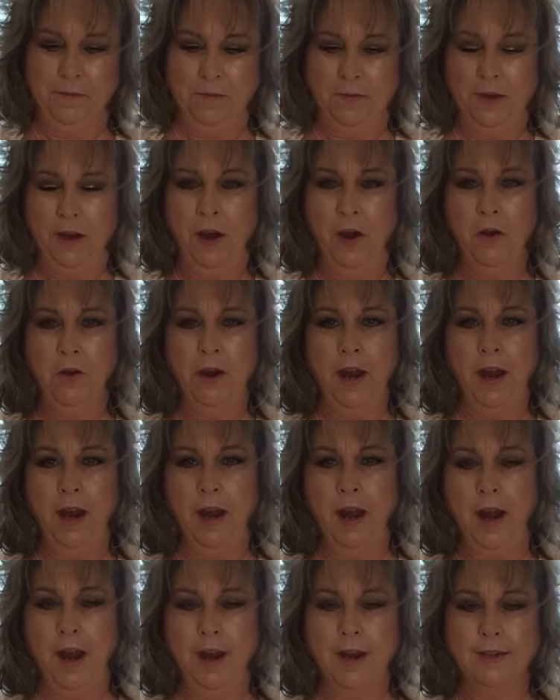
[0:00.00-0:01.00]
Okay,
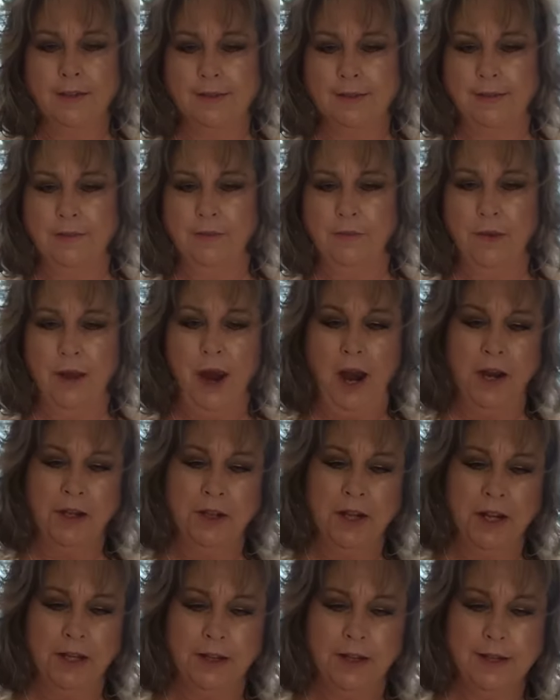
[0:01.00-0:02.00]
guys, I
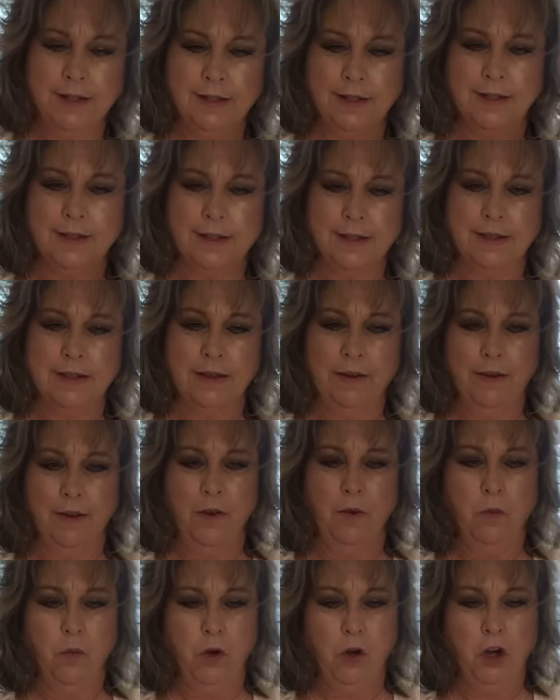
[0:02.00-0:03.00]
think
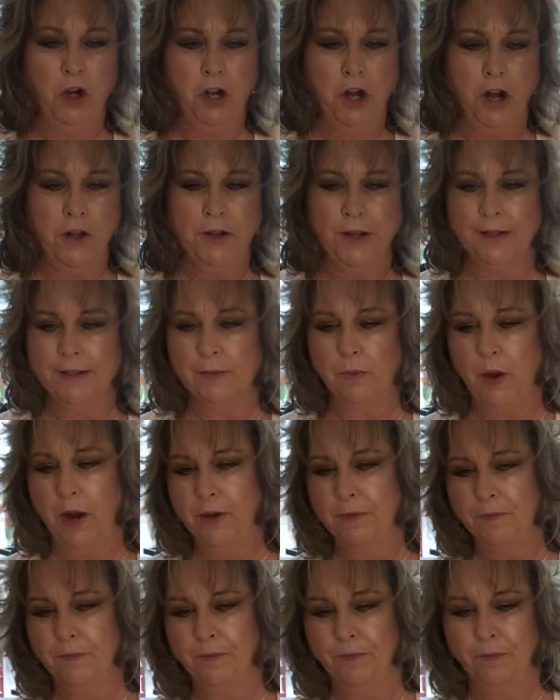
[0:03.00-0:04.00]
we're good on this one.
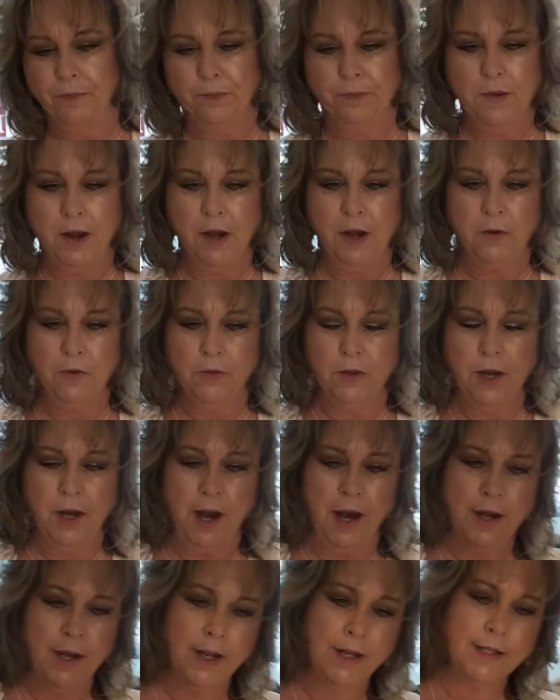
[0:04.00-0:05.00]
I don't think I
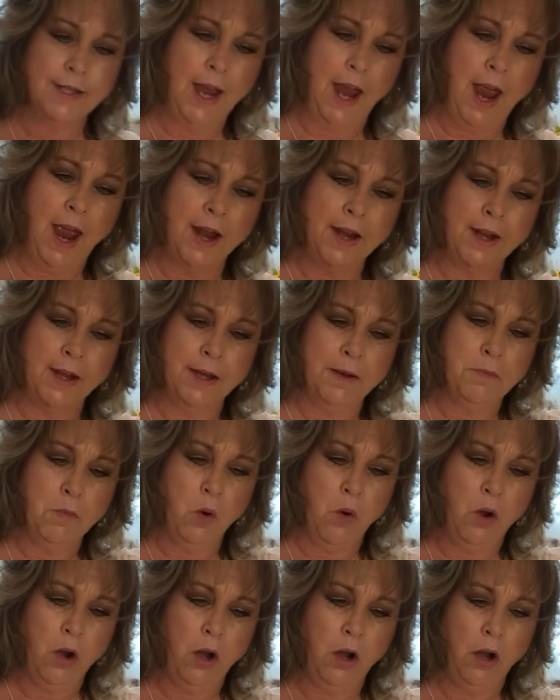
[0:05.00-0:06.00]
need to add any
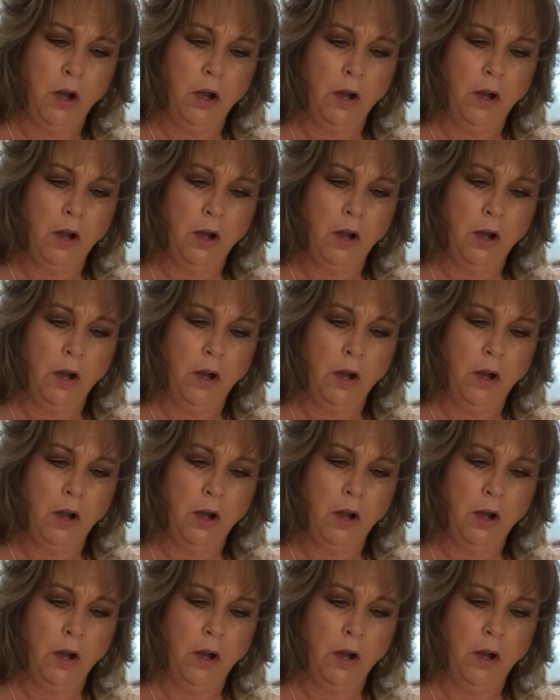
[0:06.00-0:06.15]
more.